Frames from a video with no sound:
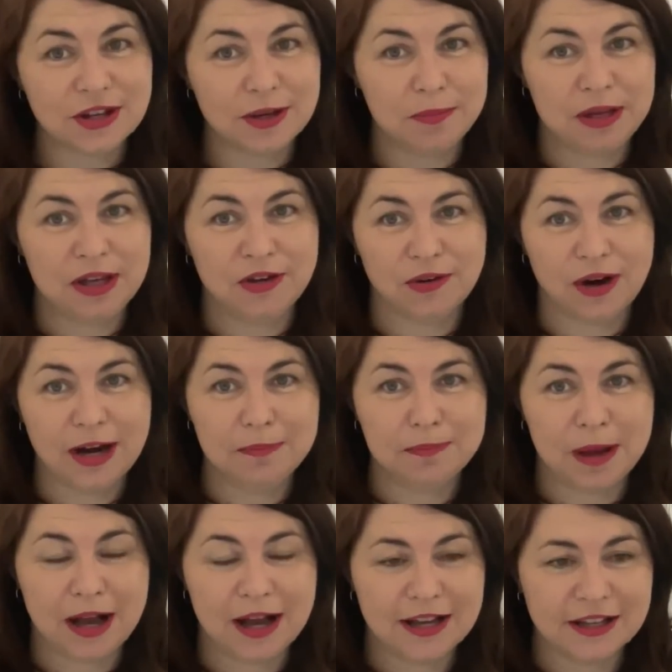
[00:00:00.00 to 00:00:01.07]
going to be a great
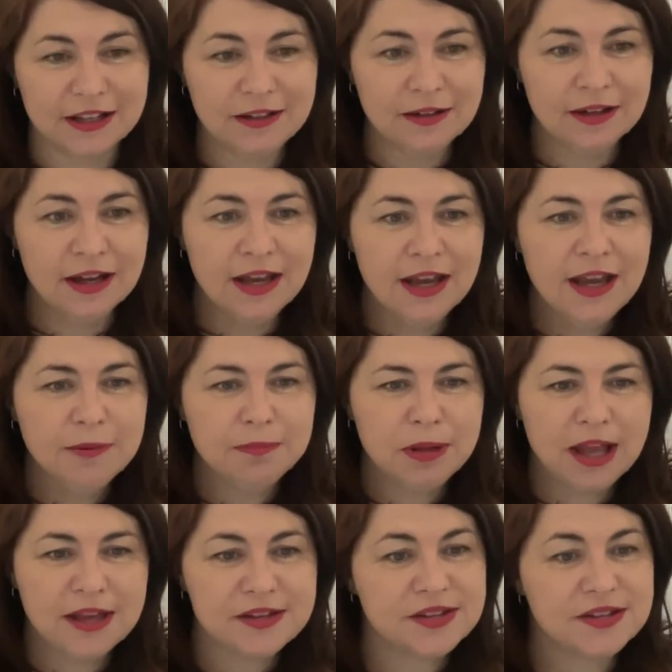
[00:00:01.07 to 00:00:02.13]
bargain.
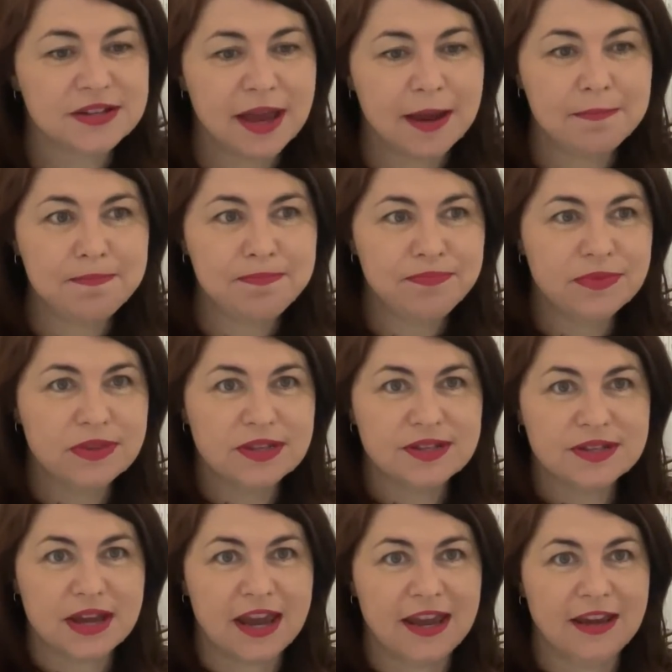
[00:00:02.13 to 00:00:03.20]
Plus, some
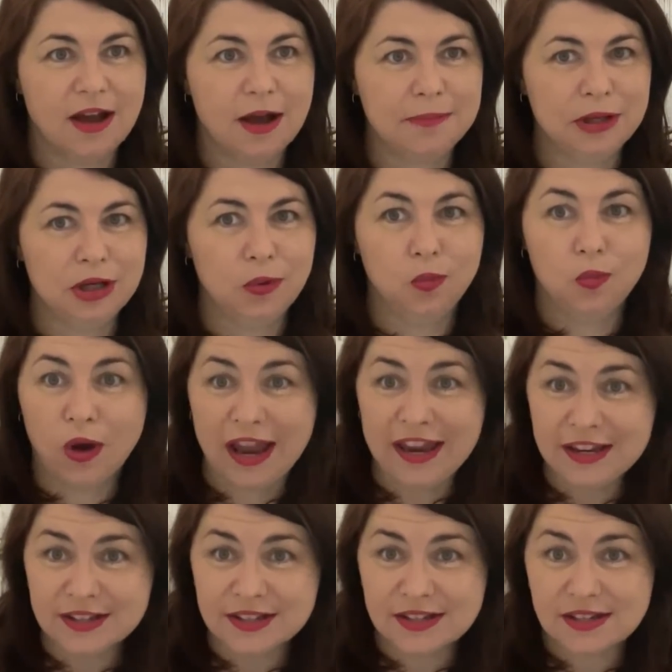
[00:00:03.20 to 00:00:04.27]
say, I'm going to
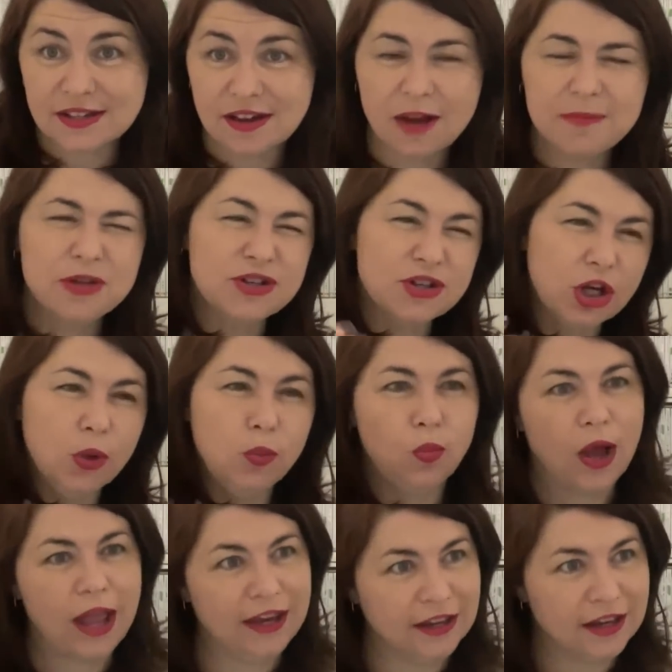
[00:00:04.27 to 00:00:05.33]
wait. I'm just going to
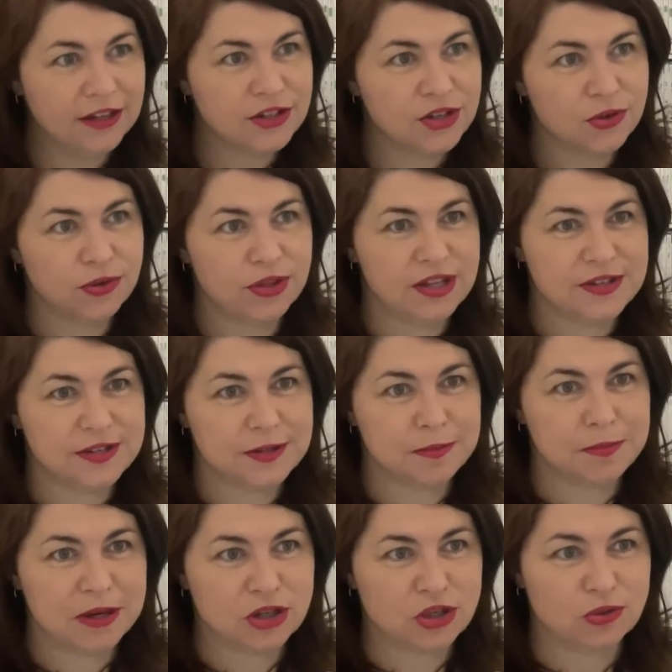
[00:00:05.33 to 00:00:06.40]
wait until there's a
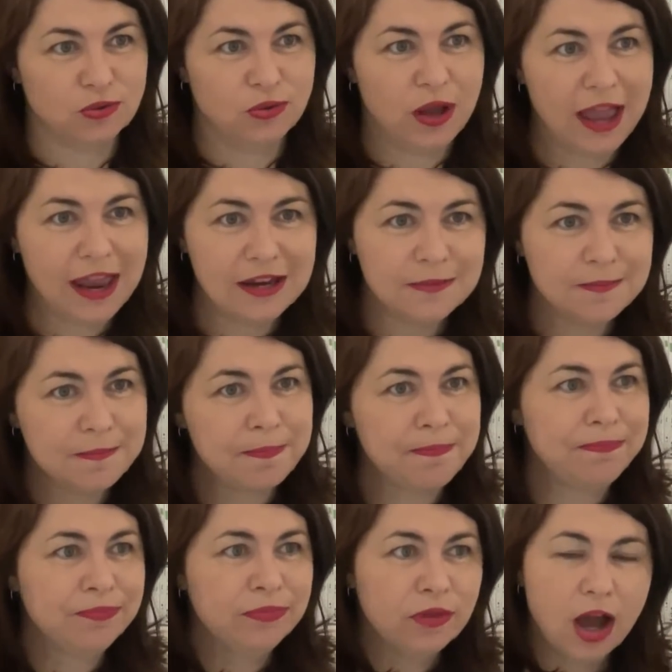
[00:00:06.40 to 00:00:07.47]
special. And
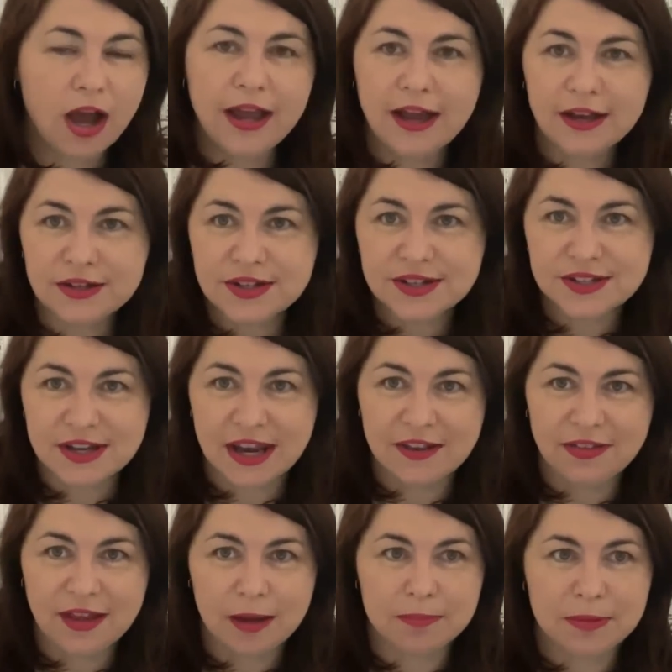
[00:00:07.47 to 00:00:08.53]
I
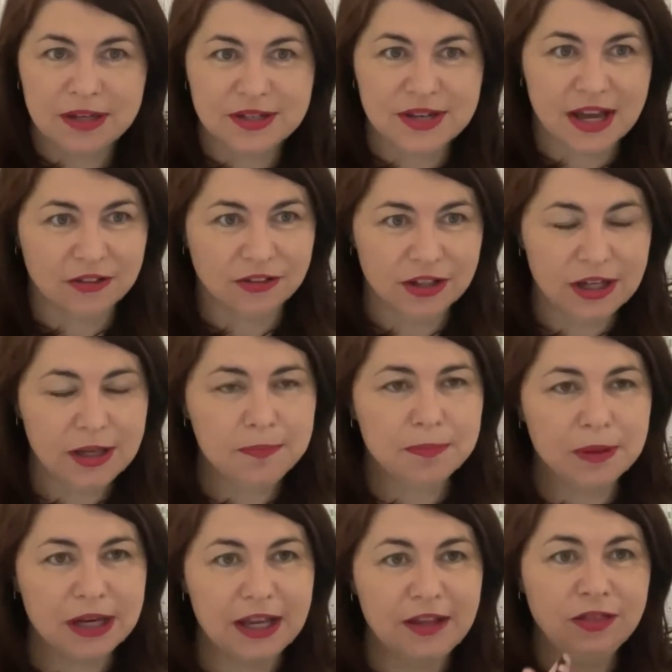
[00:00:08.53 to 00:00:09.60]
understand that mentality,
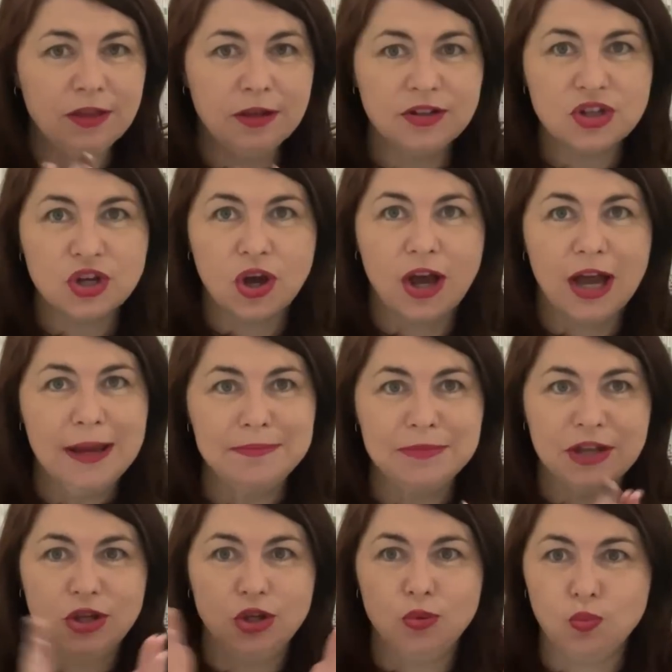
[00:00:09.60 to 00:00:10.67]
but in the time
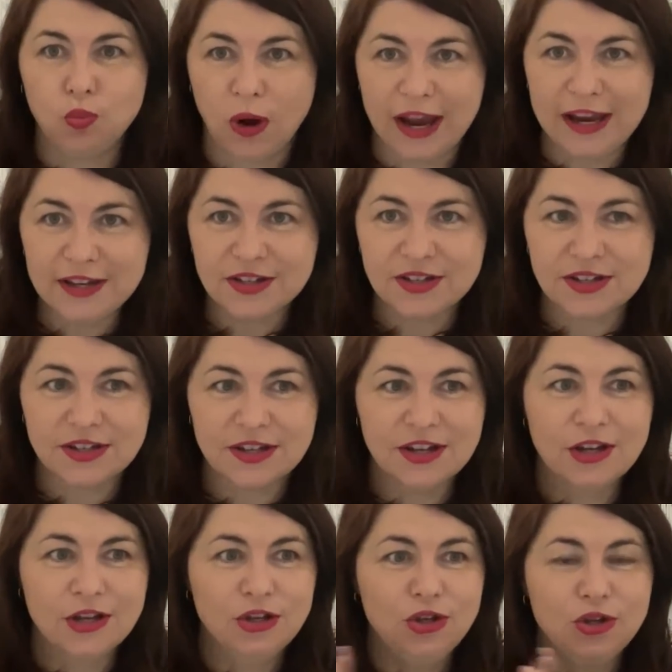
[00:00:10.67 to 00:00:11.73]
that you wait,
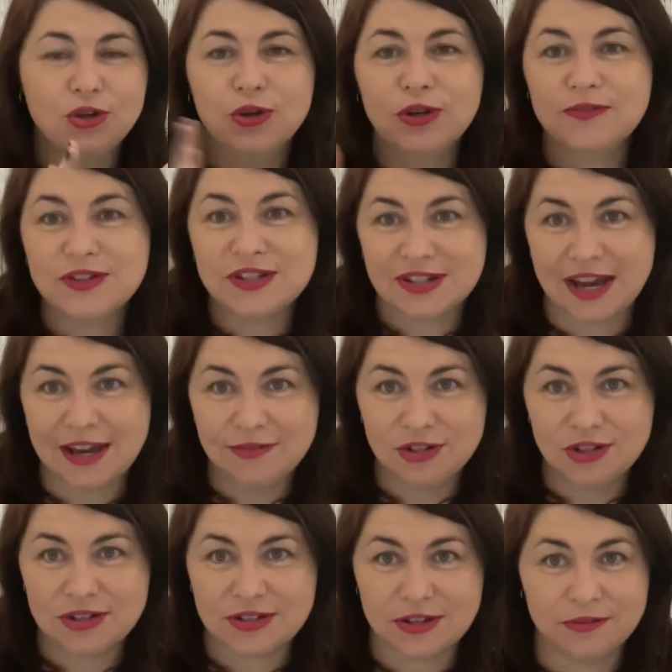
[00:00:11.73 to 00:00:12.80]
you could have saved
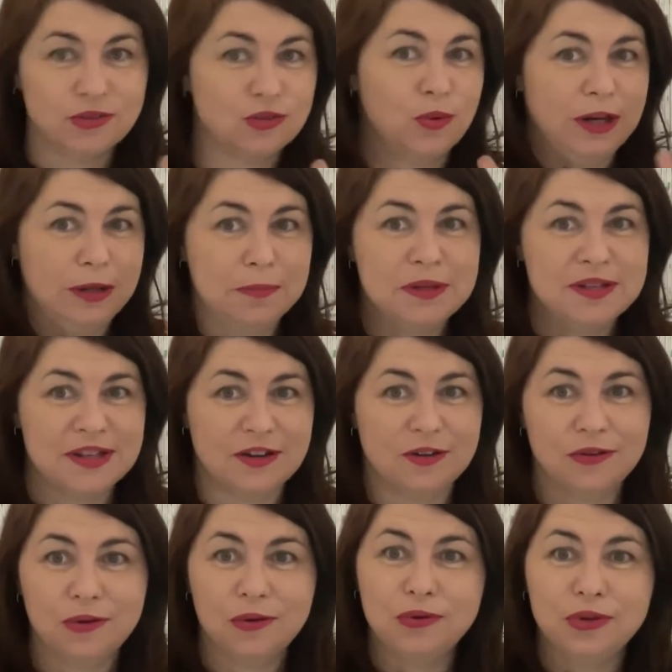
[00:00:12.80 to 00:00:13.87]
yourself 20%
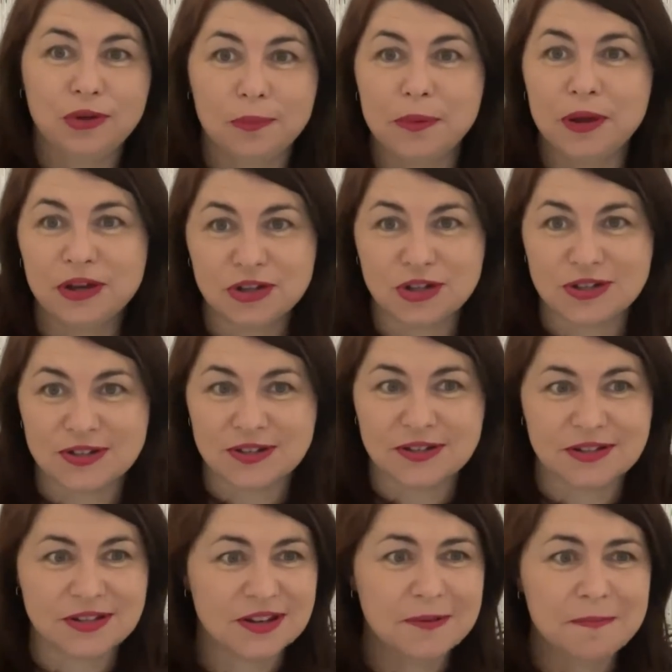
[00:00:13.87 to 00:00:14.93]
on all your
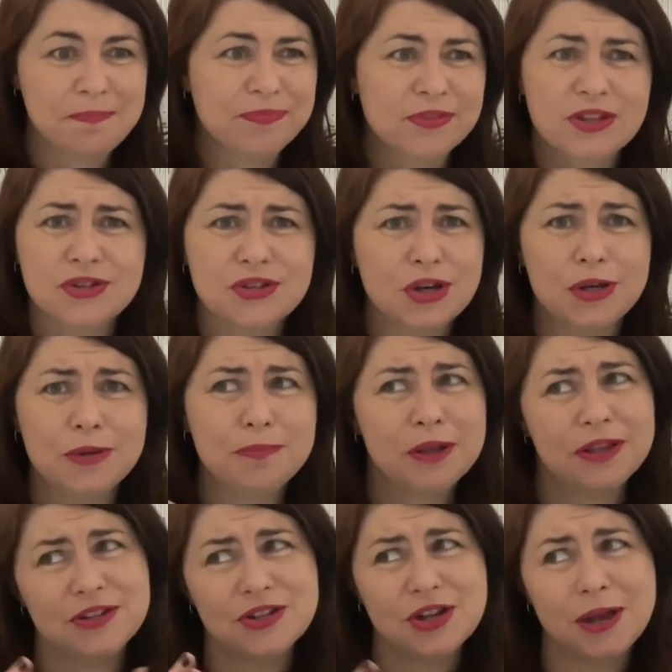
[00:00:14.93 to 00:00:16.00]
purchases. So
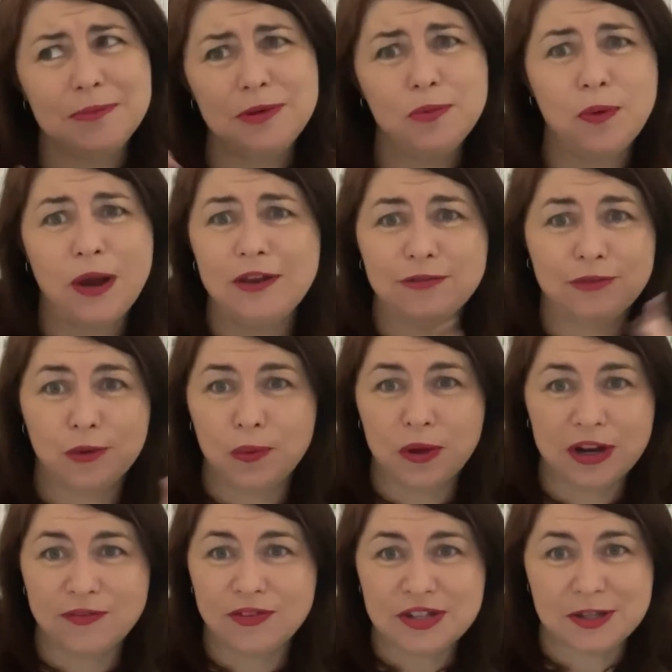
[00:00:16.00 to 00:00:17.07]
by the time you wait for
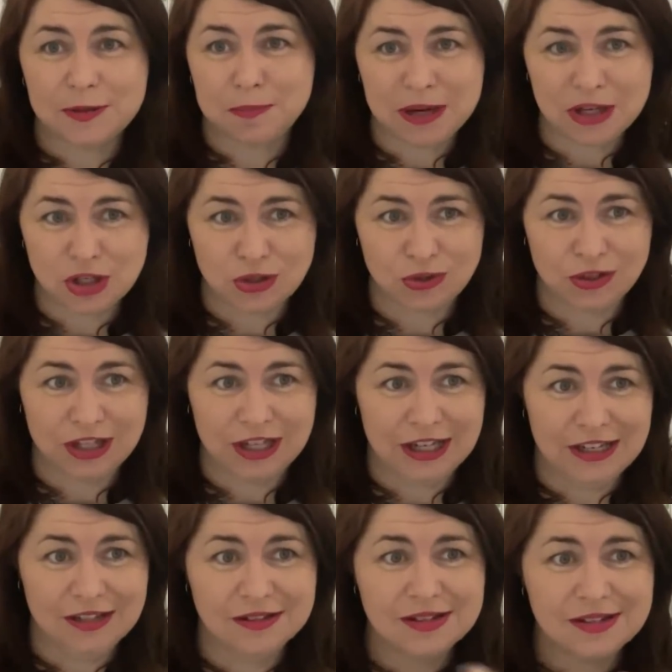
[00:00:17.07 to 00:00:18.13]
whatever special it
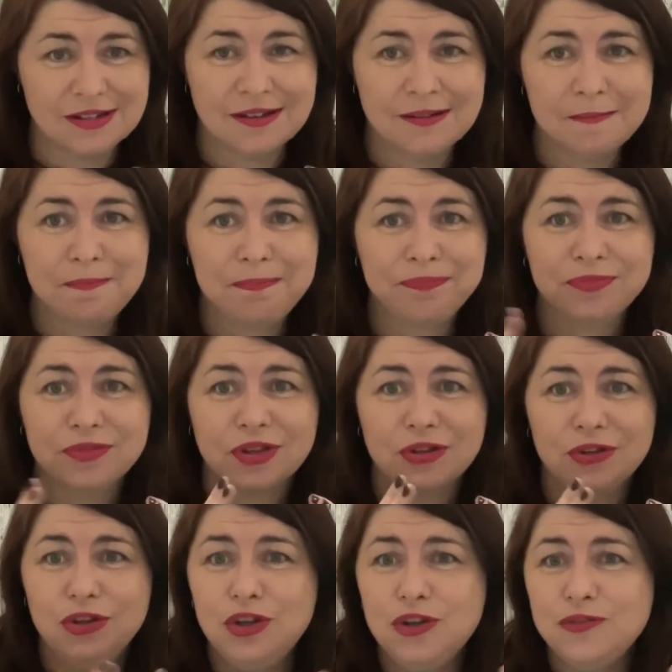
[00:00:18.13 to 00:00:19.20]
is,
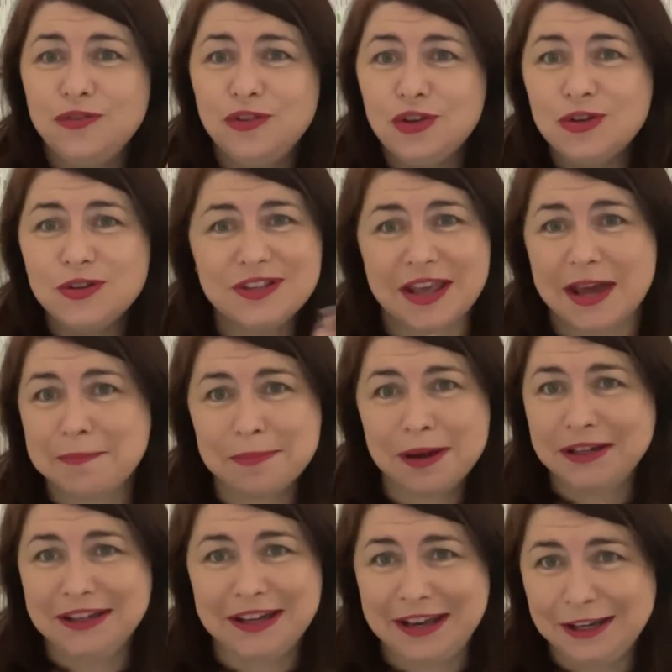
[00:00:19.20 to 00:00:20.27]
you've used that
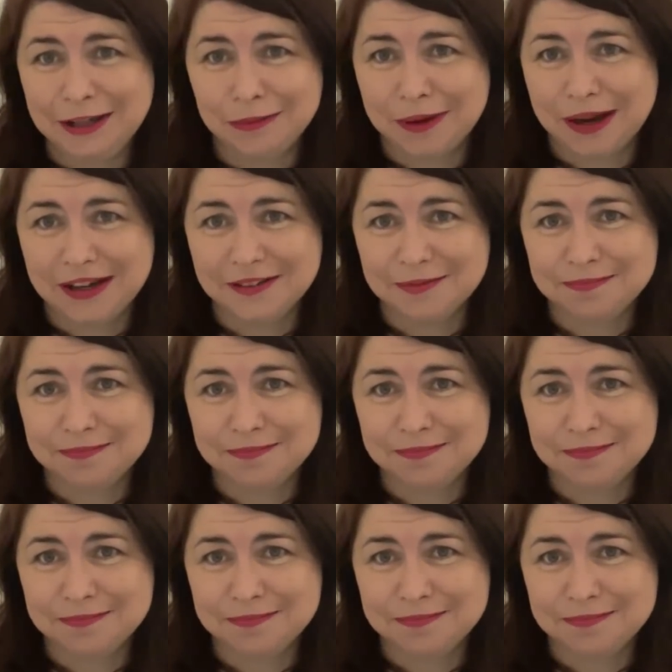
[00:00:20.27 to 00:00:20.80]
money anyway.